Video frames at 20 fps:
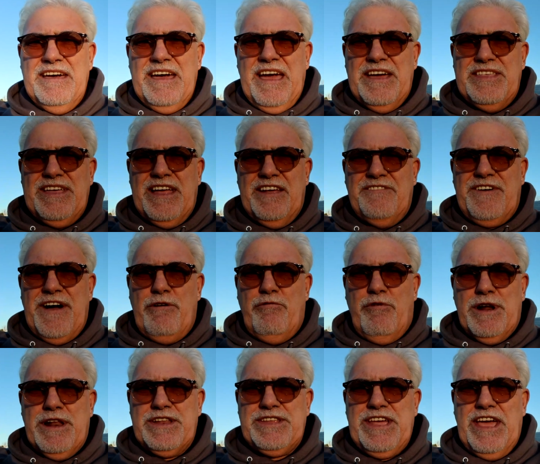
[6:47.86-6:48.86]
And then if I
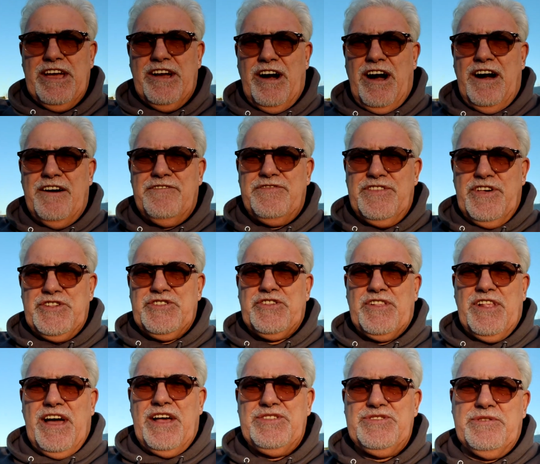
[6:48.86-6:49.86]
want to take off this
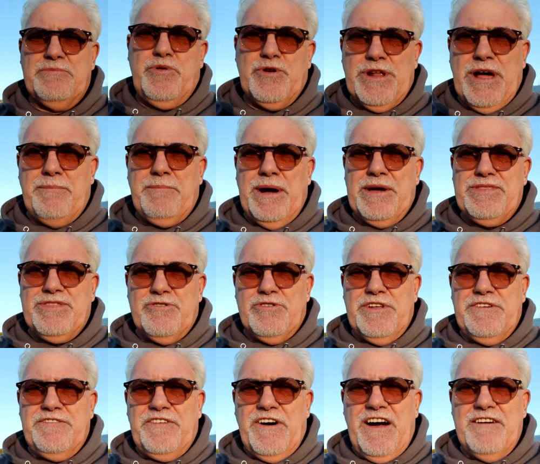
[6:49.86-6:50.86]
lens and put on my
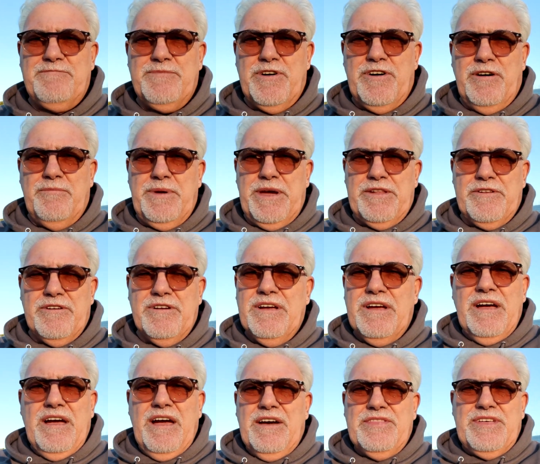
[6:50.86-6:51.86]
35mm,
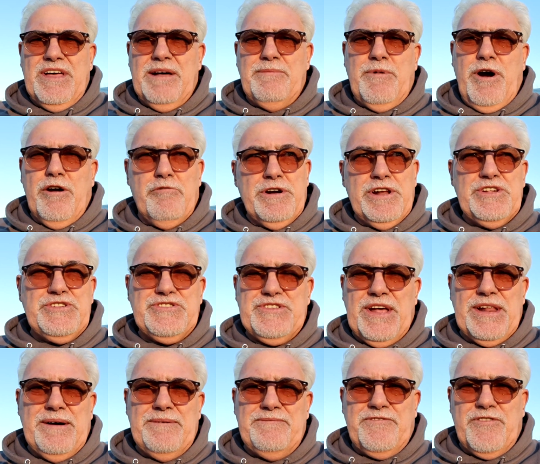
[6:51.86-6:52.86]
then I'm already
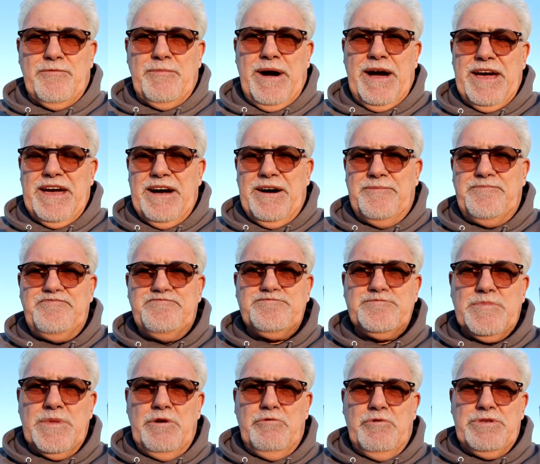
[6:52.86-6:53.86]
set up for my
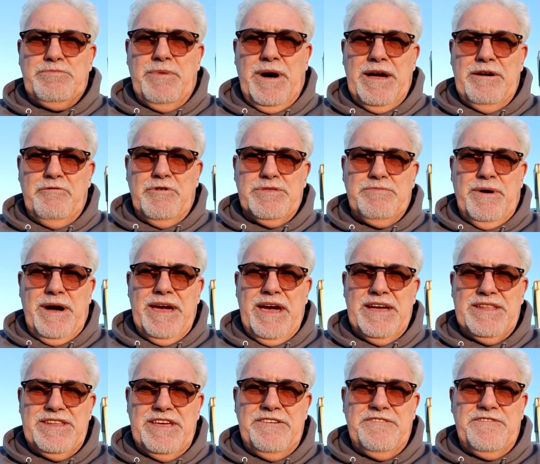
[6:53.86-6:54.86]
with my
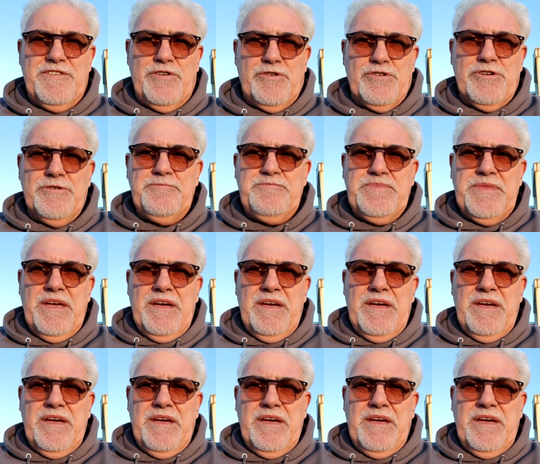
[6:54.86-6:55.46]
ND filter.